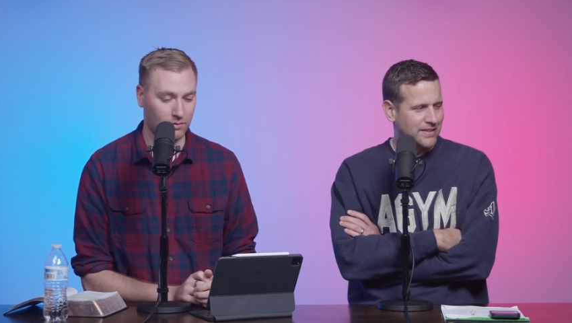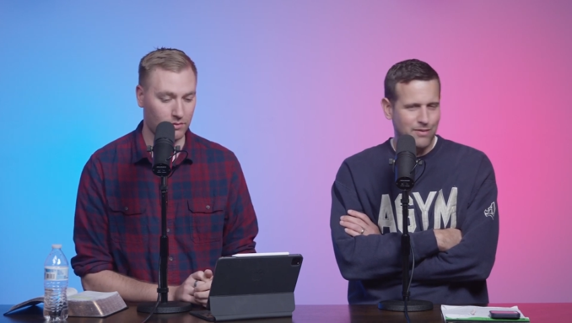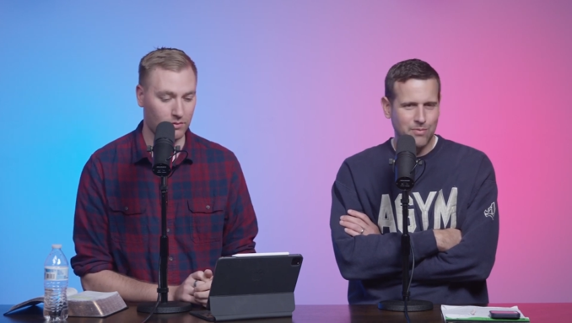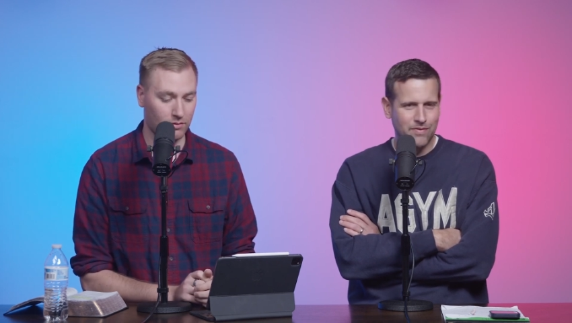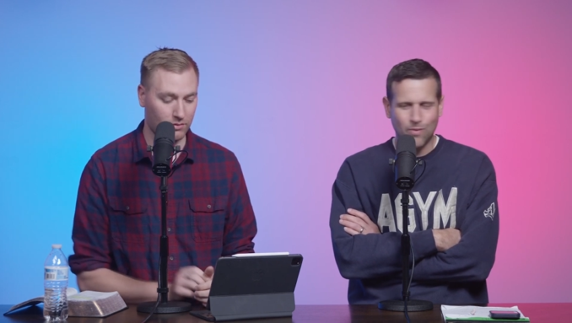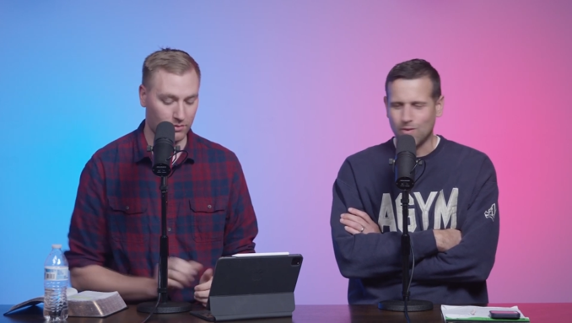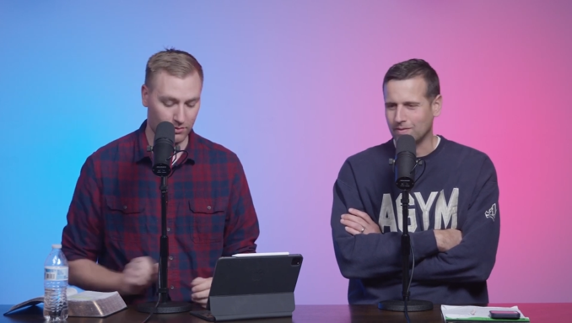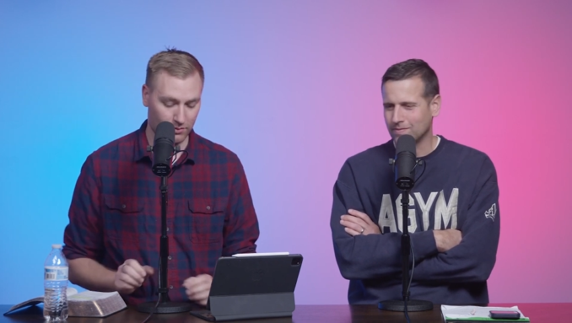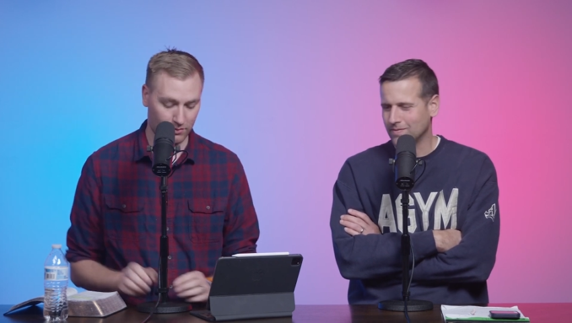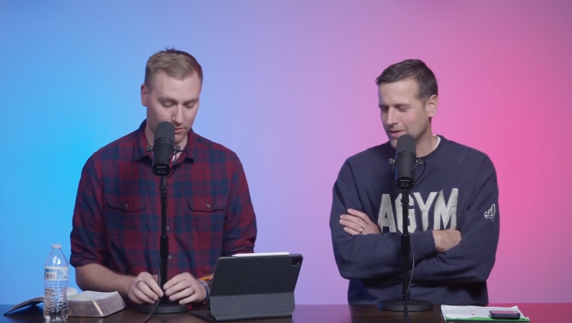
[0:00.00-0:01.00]
Speaker 1: never before.
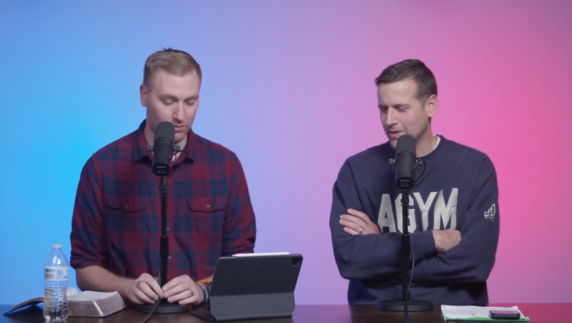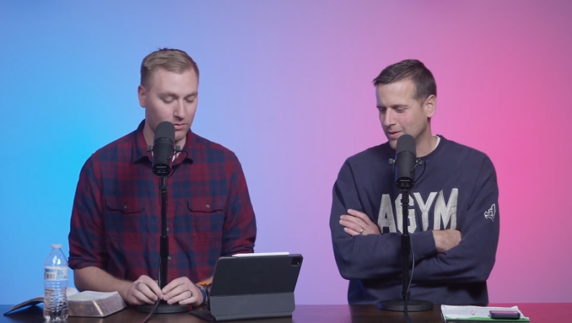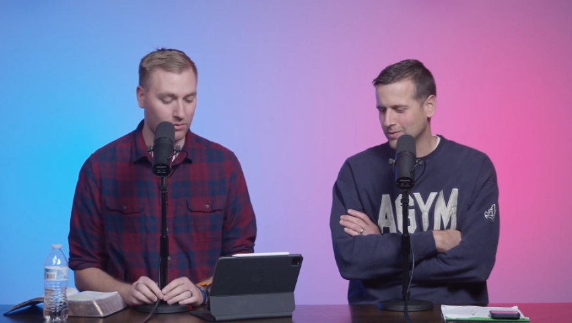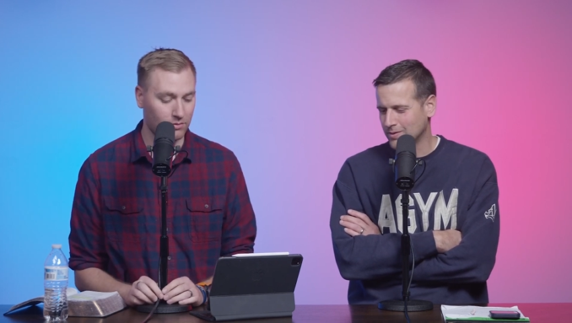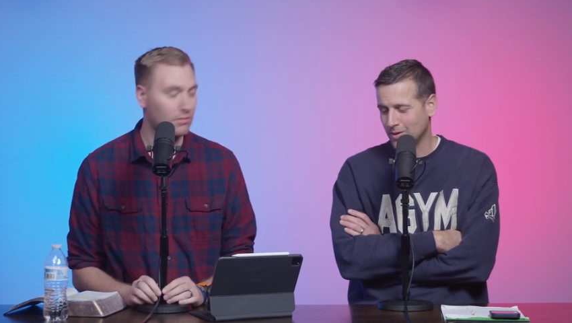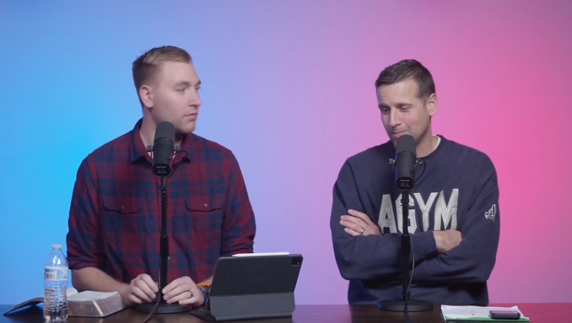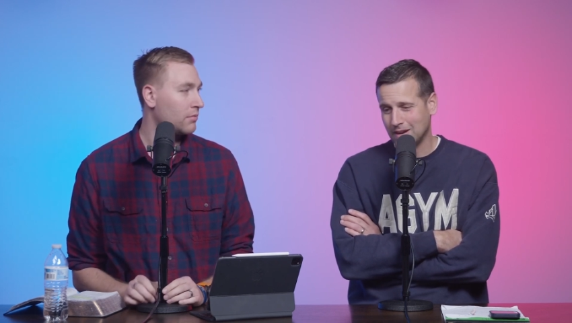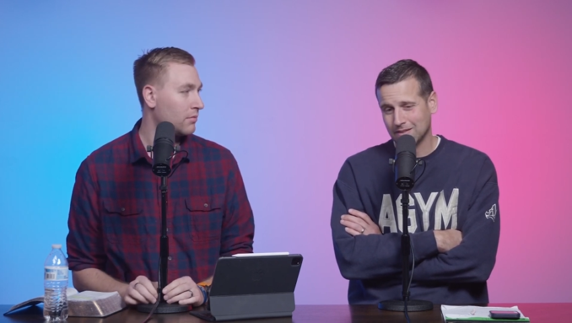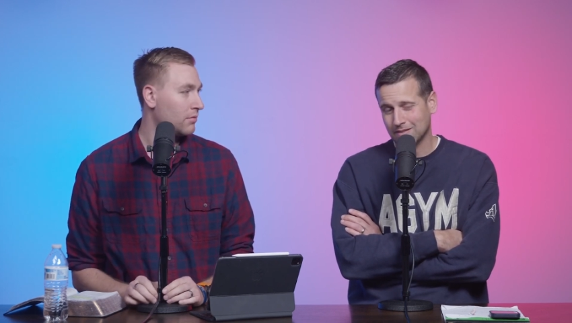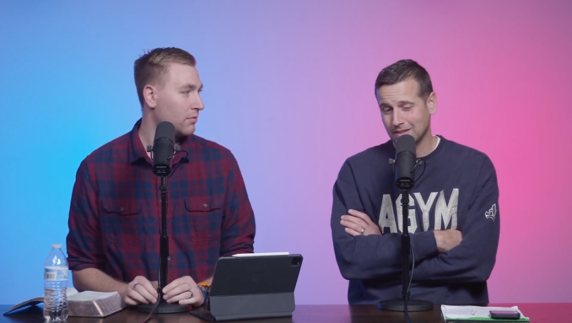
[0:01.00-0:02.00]
You know, turn
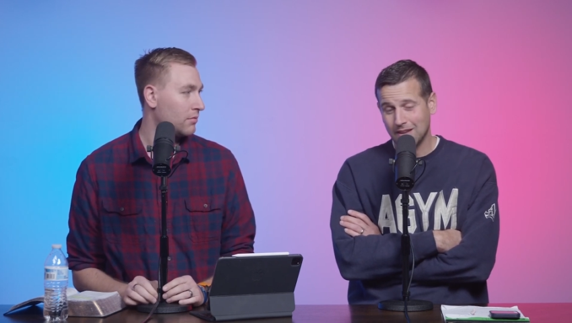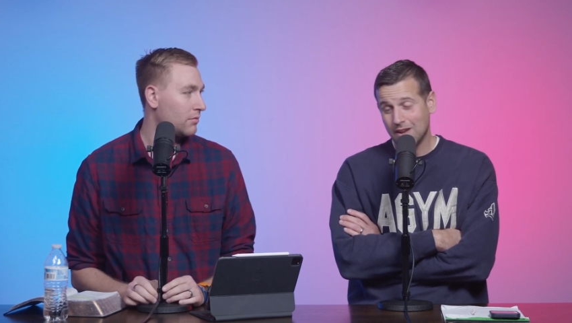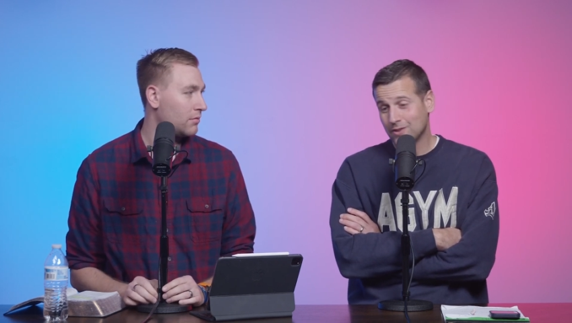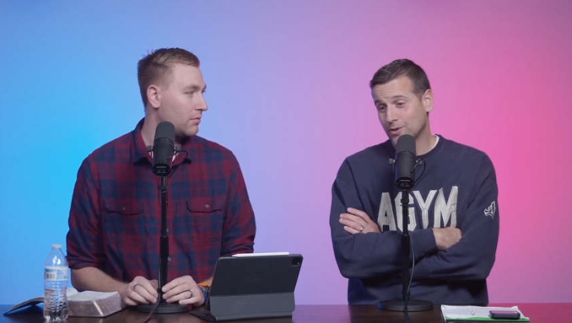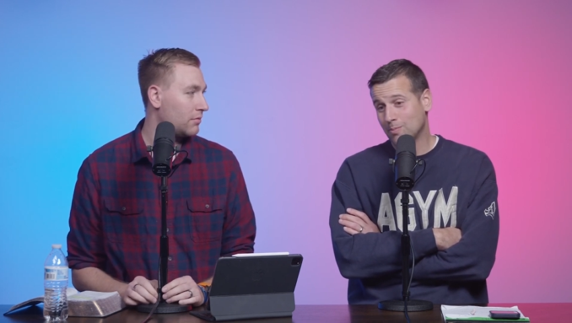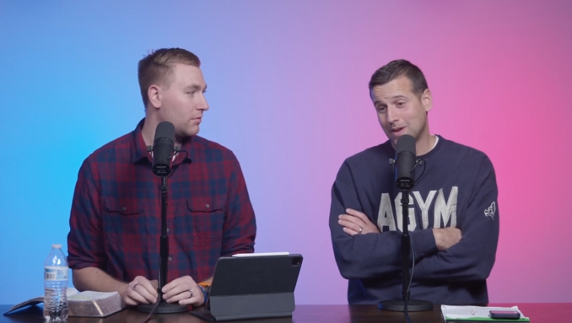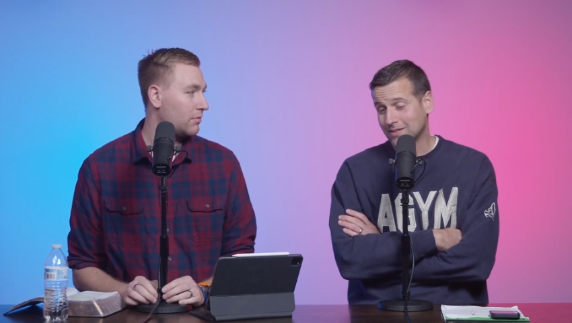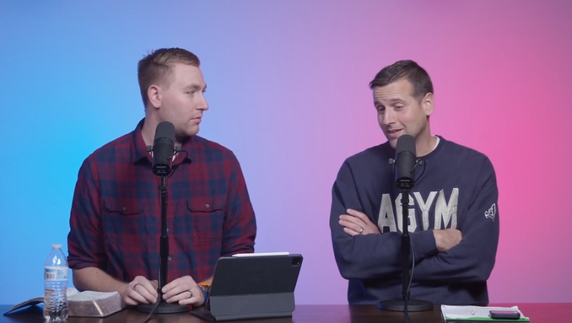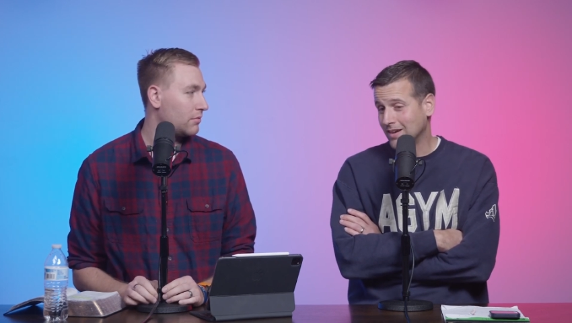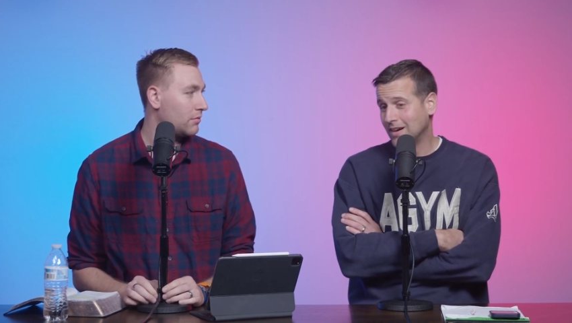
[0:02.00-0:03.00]
back turn back
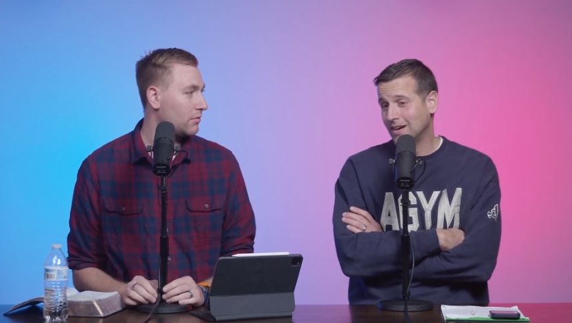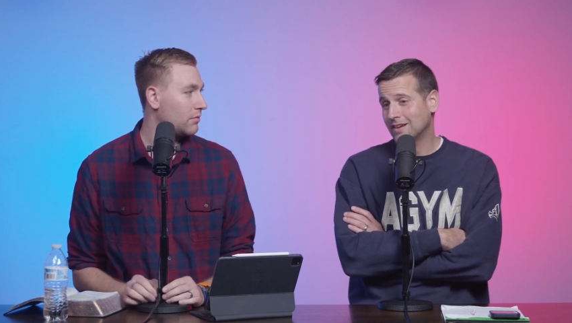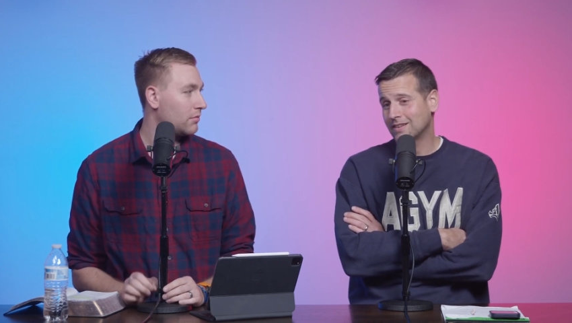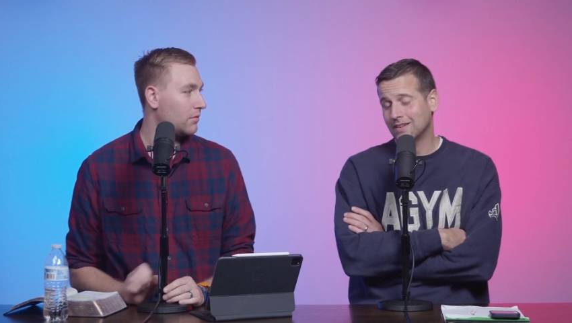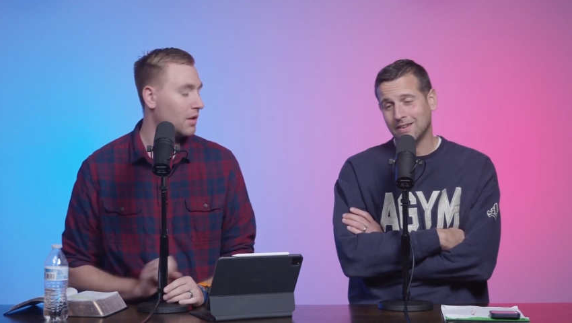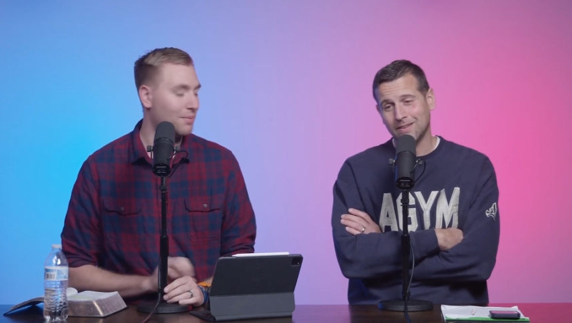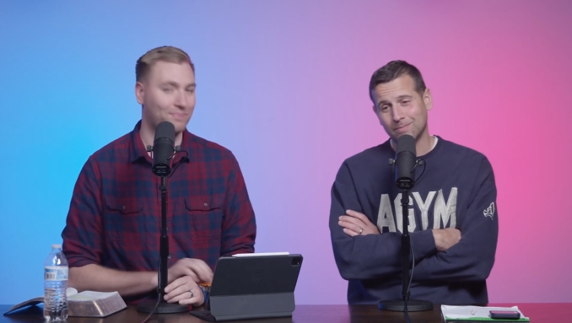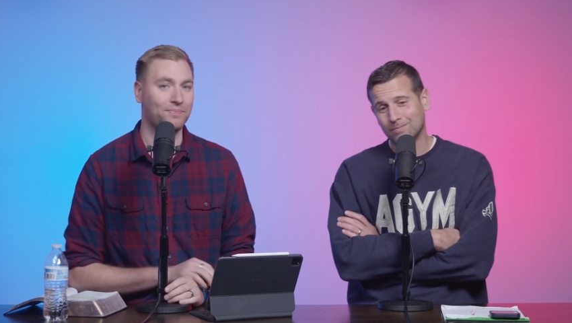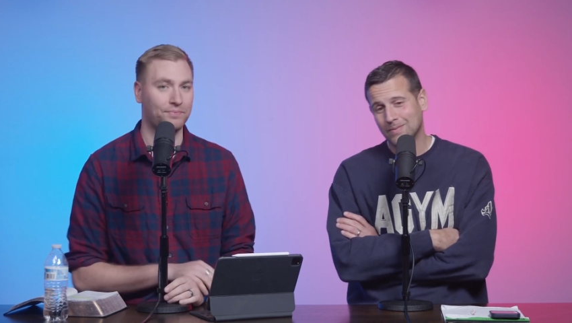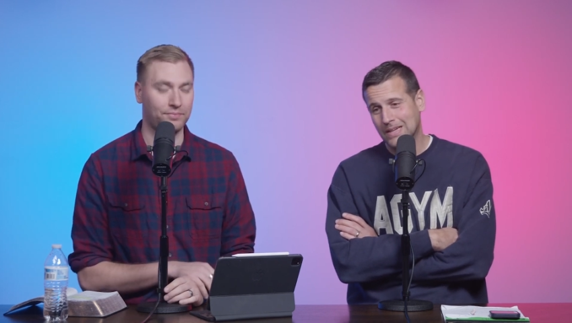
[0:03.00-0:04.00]
to God. Um,